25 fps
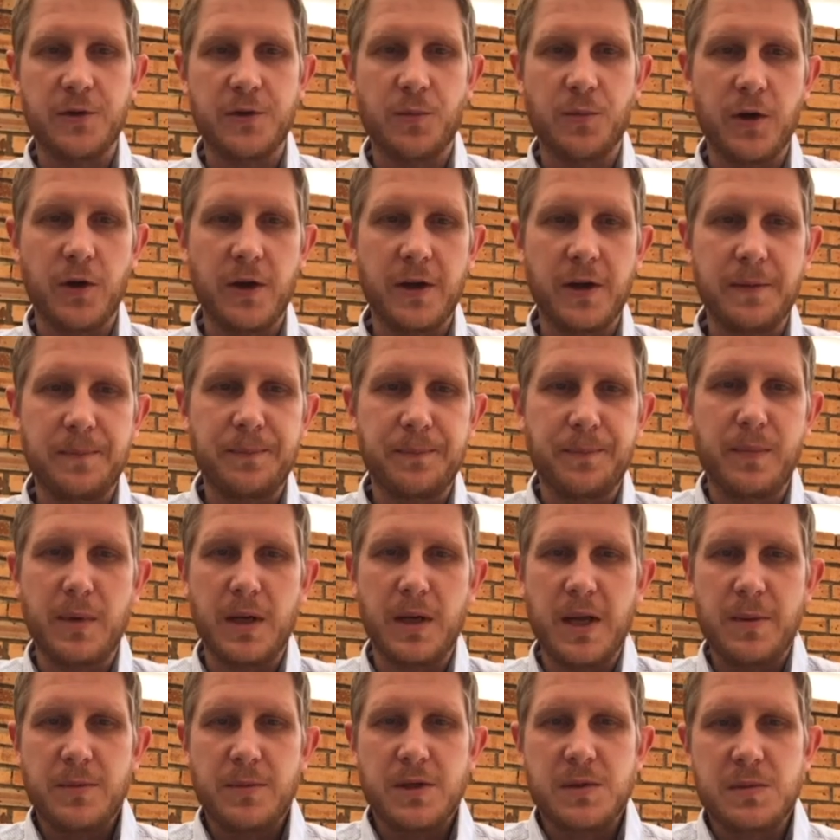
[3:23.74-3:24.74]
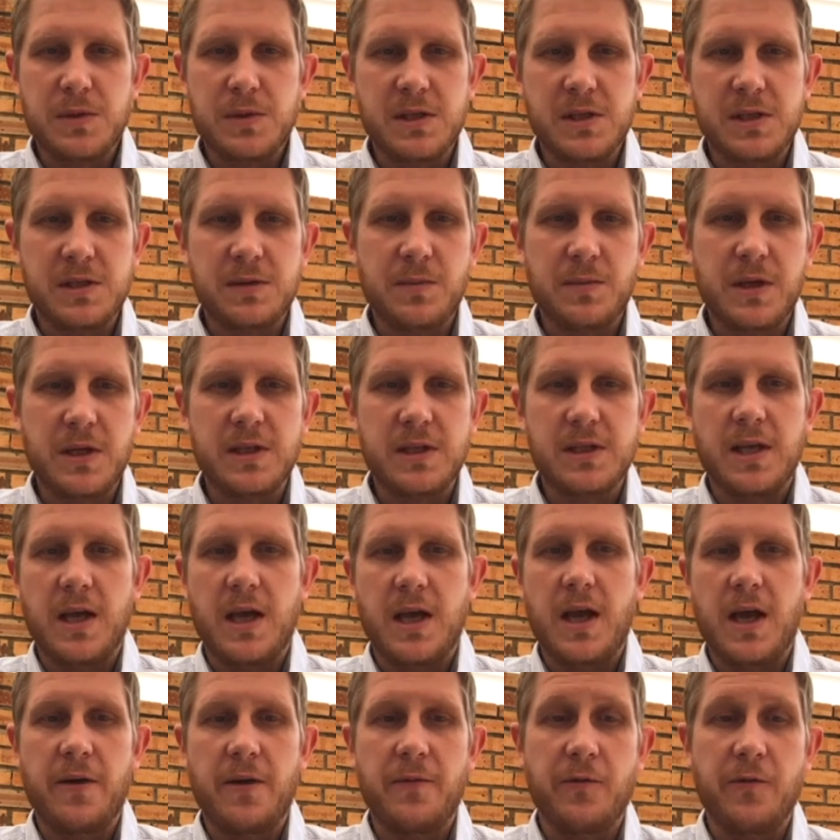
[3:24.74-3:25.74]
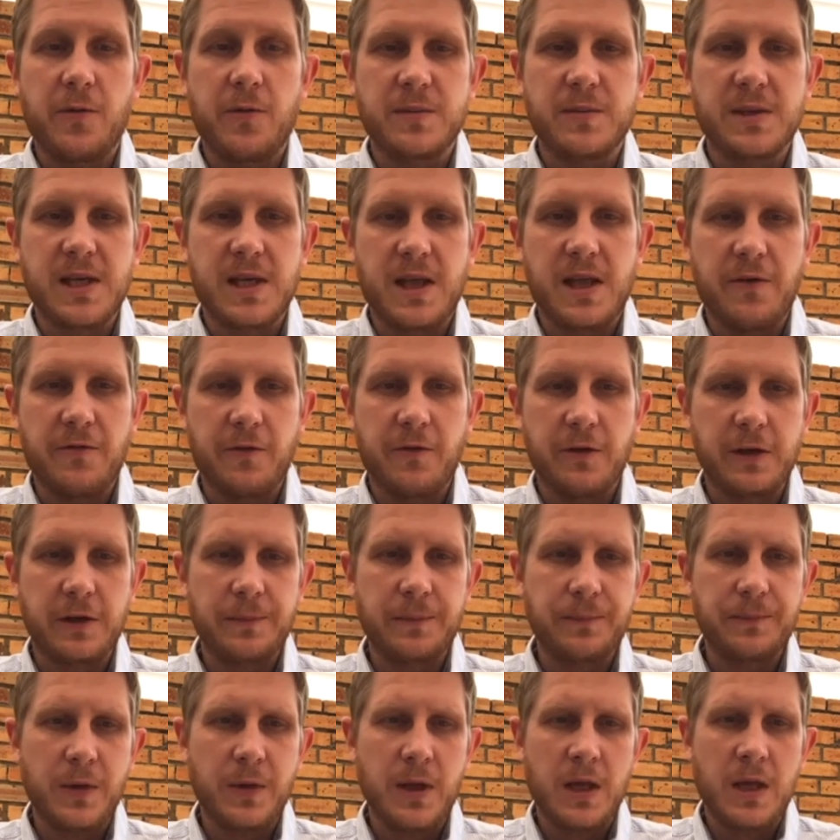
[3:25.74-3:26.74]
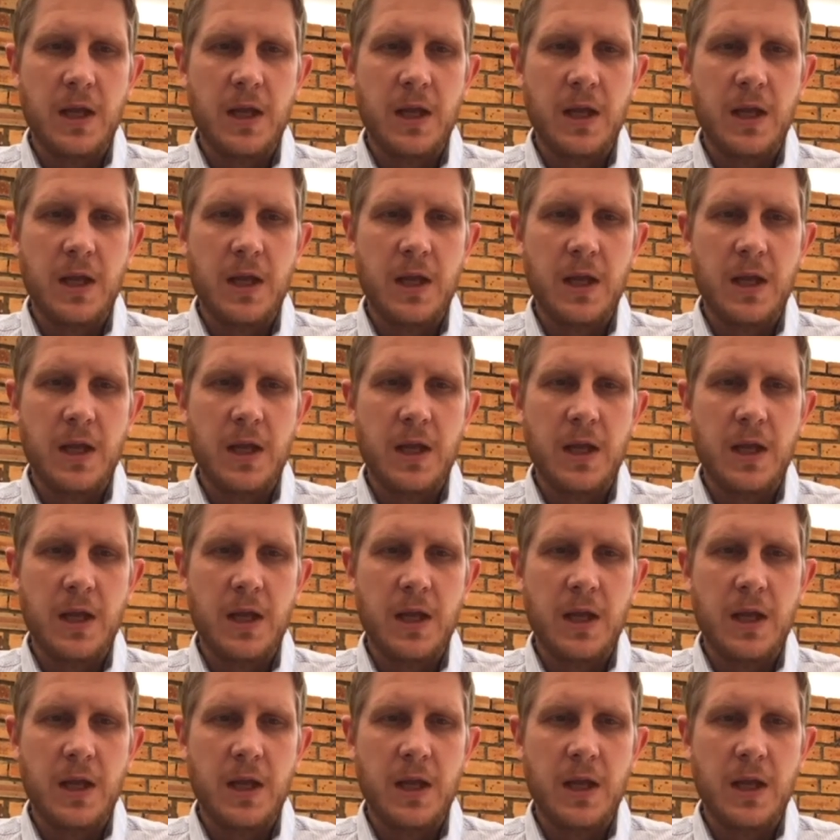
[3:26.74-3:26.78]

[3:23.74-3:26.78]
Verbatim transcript: Good morning. My name is Mr. Smith. I'm from South Africa.